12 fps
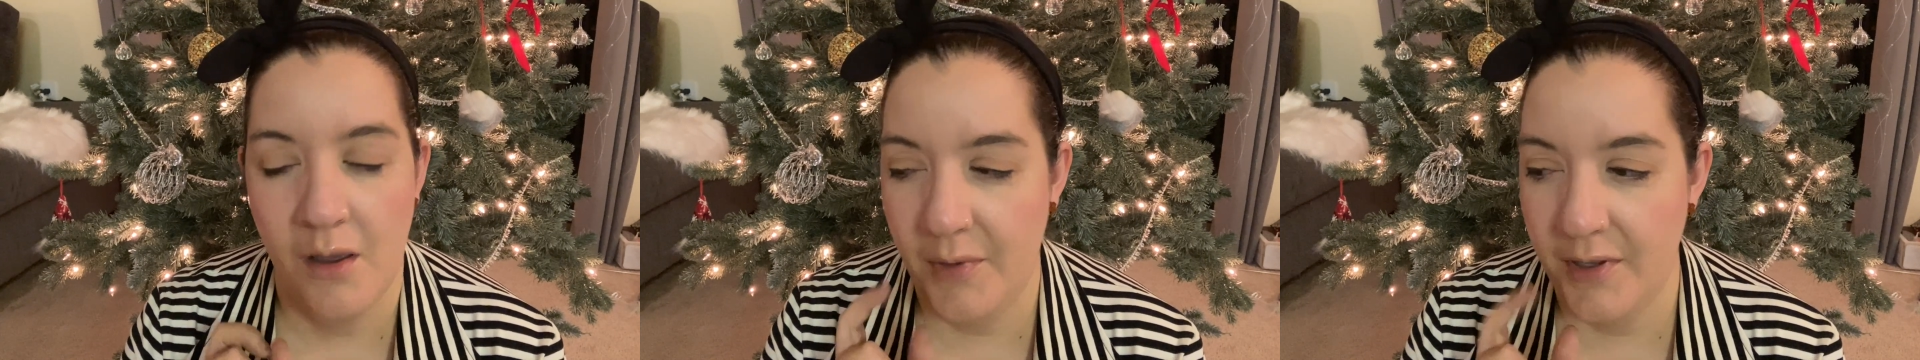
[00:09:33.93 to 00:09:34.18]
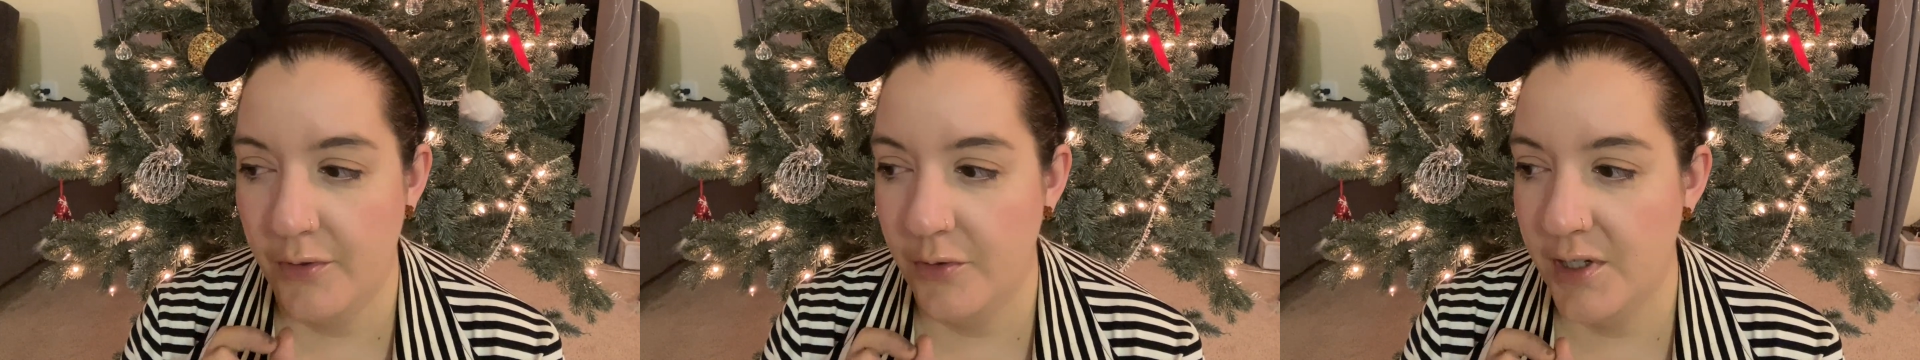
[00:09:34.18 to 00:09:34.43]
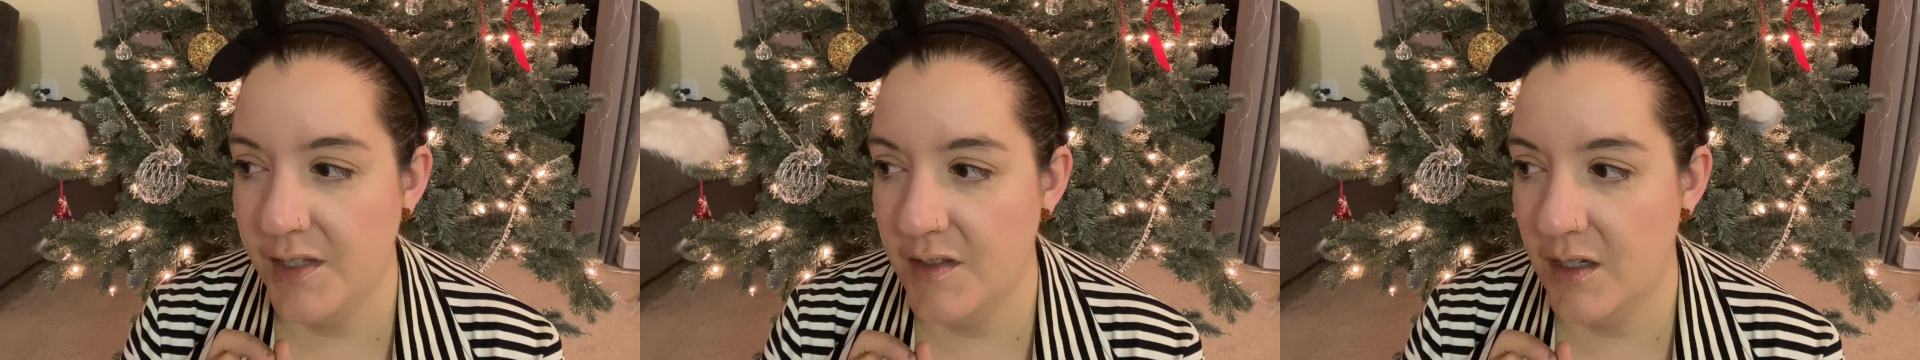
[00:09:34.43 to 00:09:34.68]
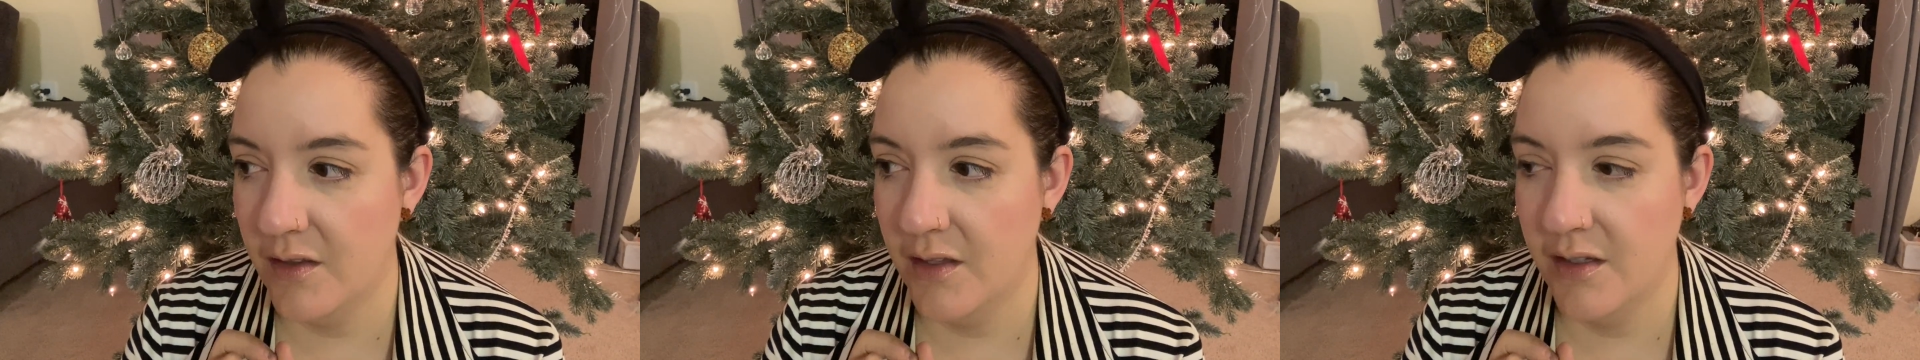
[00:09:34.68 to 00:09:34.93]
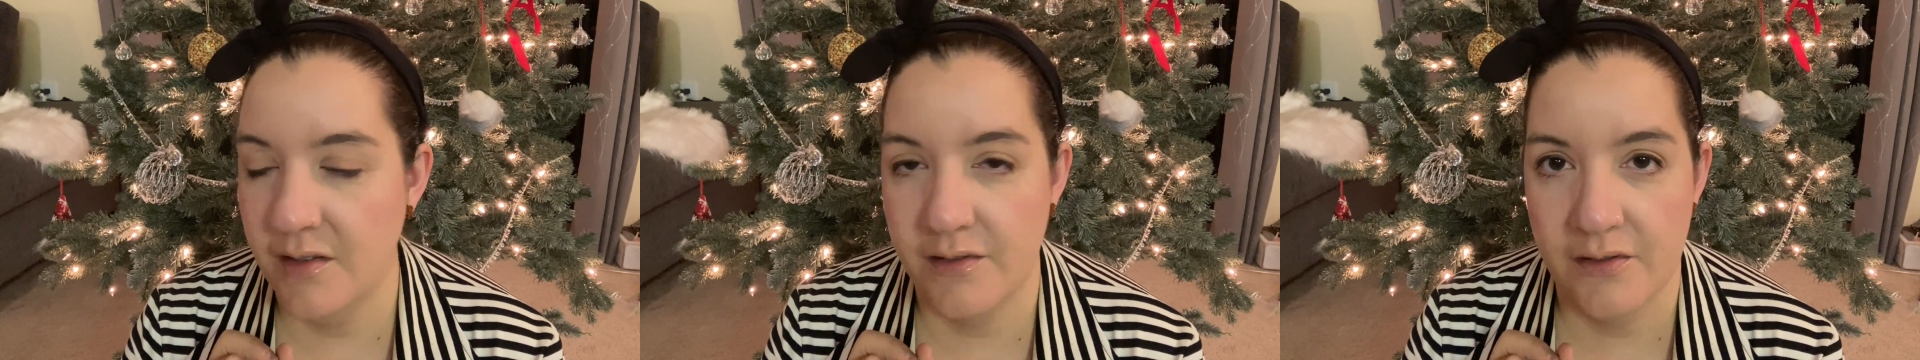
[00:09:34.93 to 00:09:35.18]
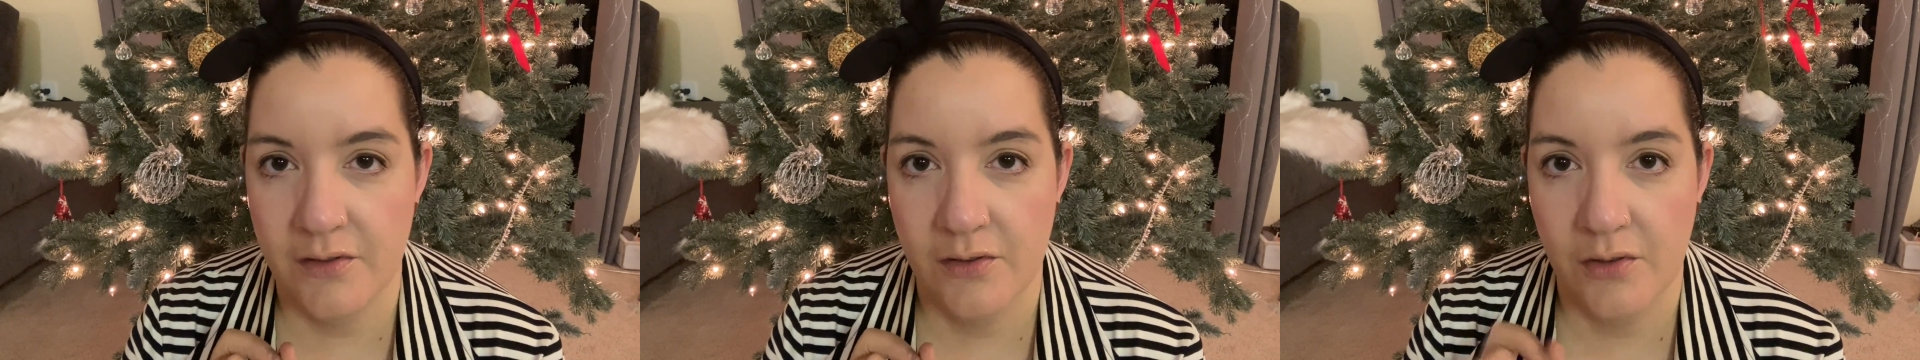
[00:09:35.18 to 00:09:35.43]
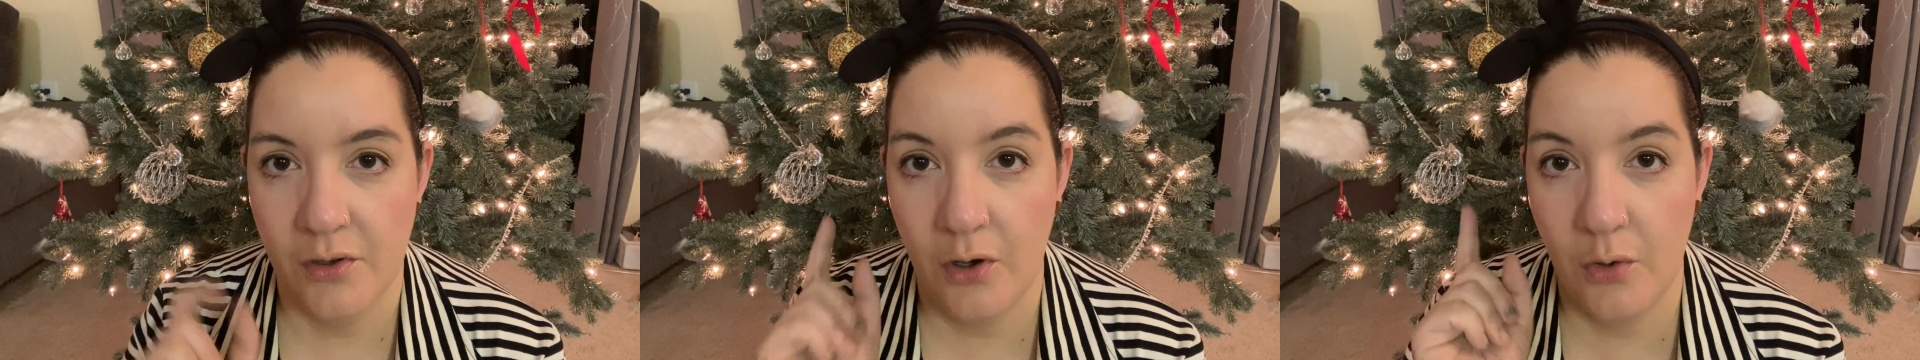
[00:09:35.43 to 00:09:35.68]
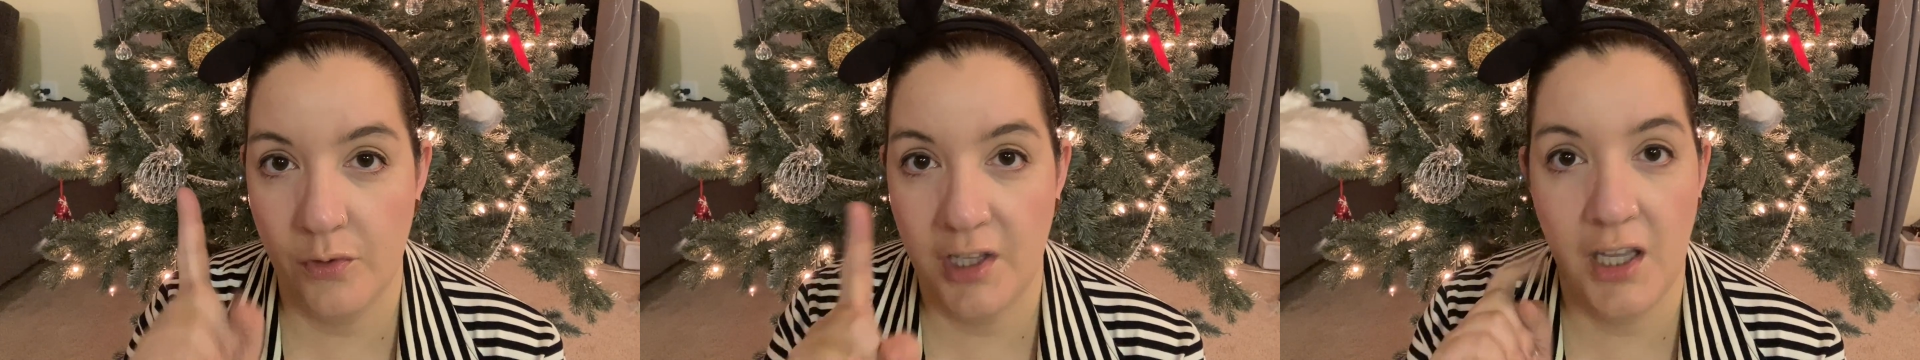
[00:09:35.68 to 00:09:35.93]
My phone has done this
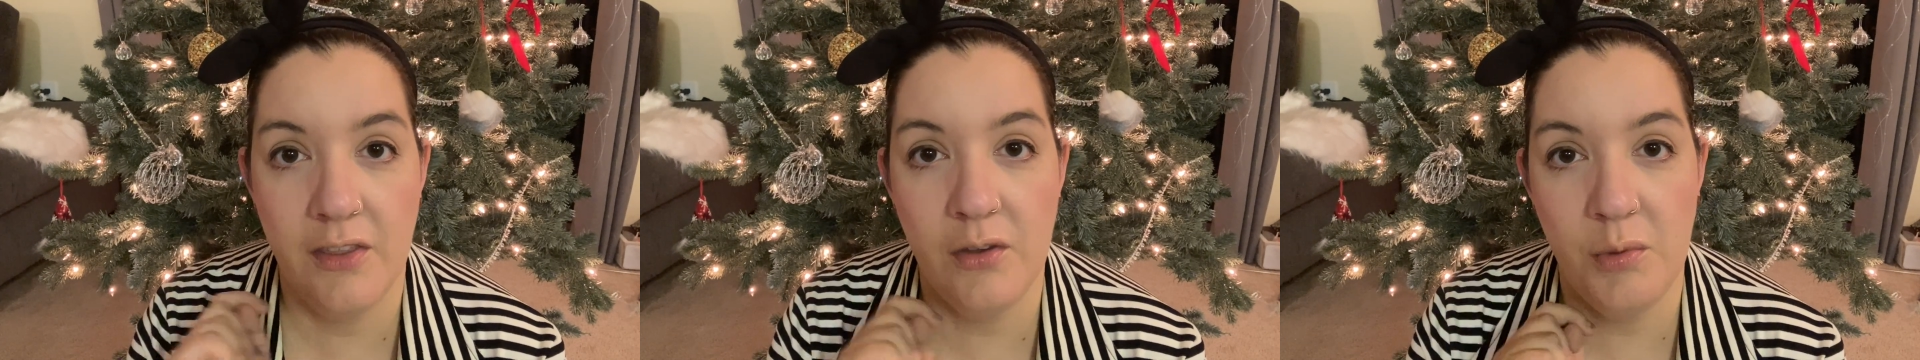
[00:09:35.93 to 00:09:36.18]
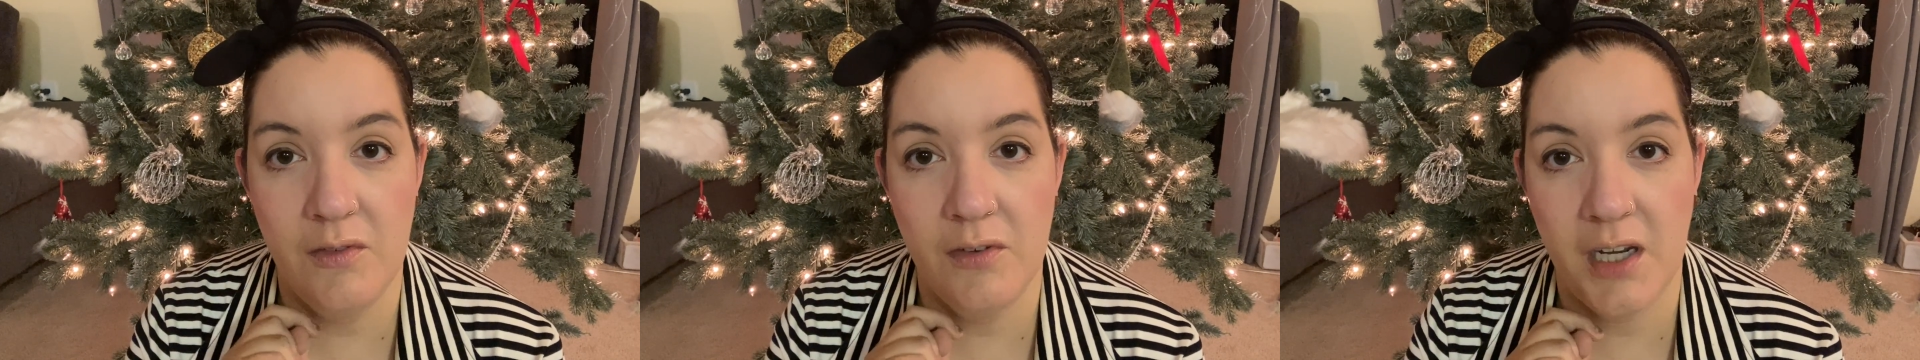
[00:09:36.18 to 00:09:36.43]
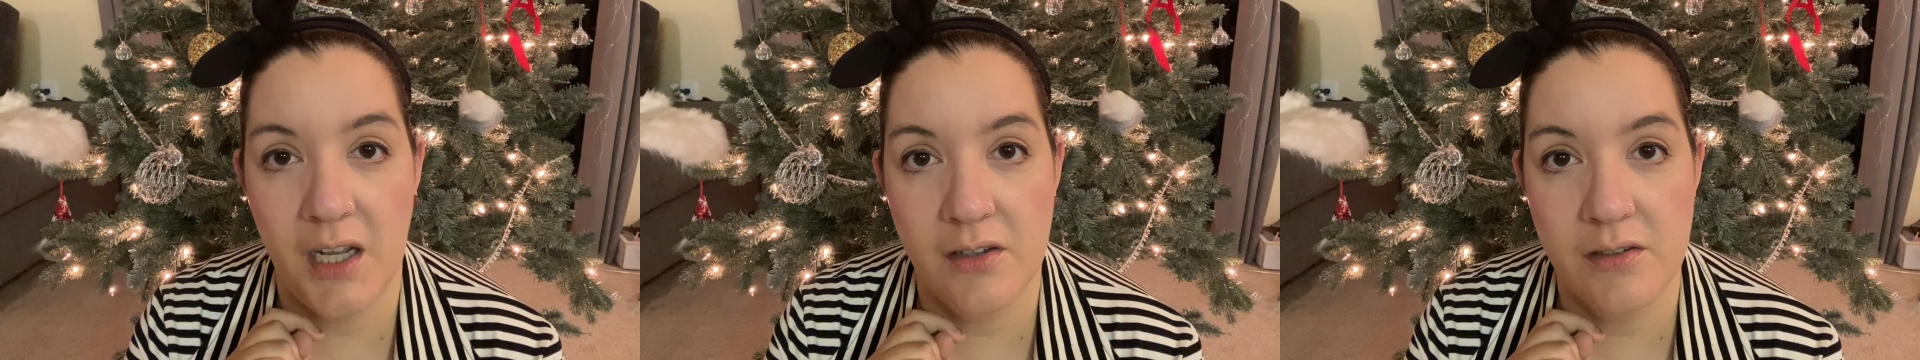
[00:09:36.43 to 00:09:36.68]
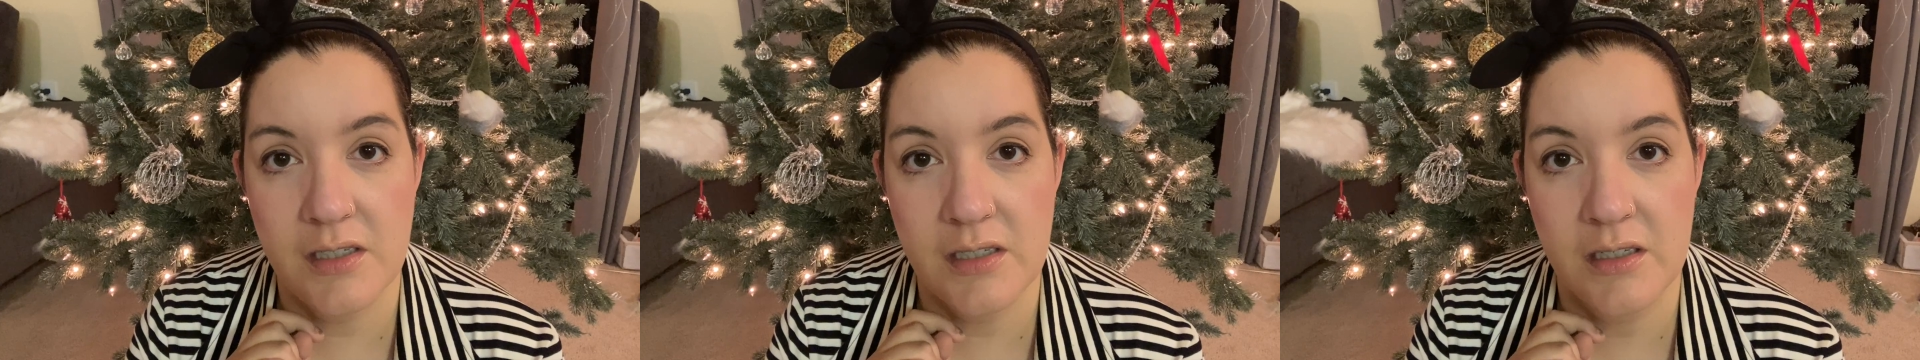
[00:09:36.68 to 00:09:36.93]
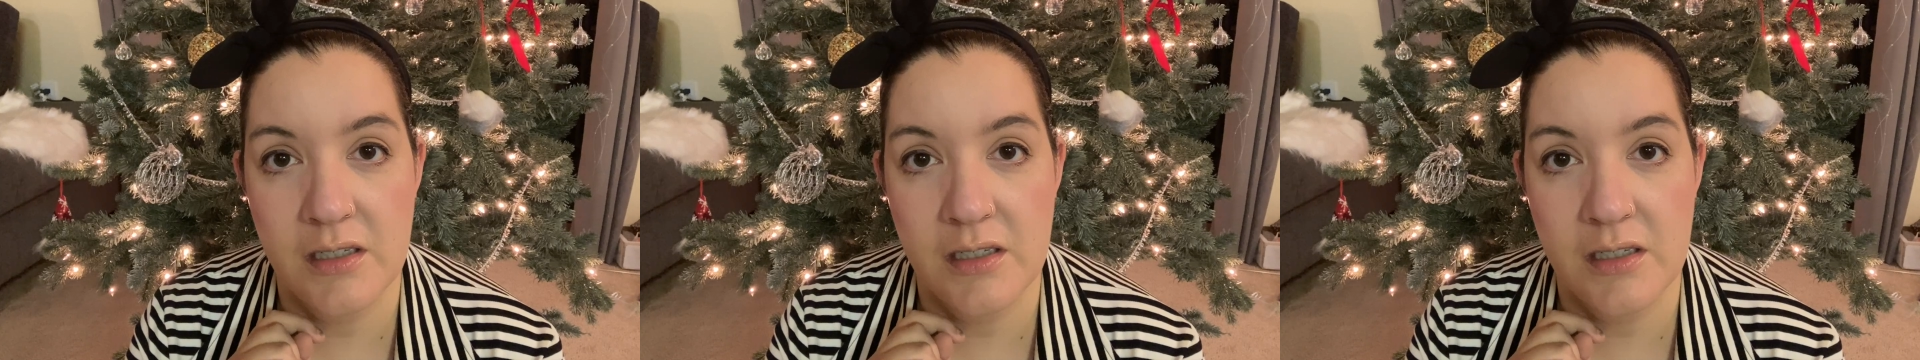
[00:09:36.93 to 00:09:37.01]
only at the Weaver house.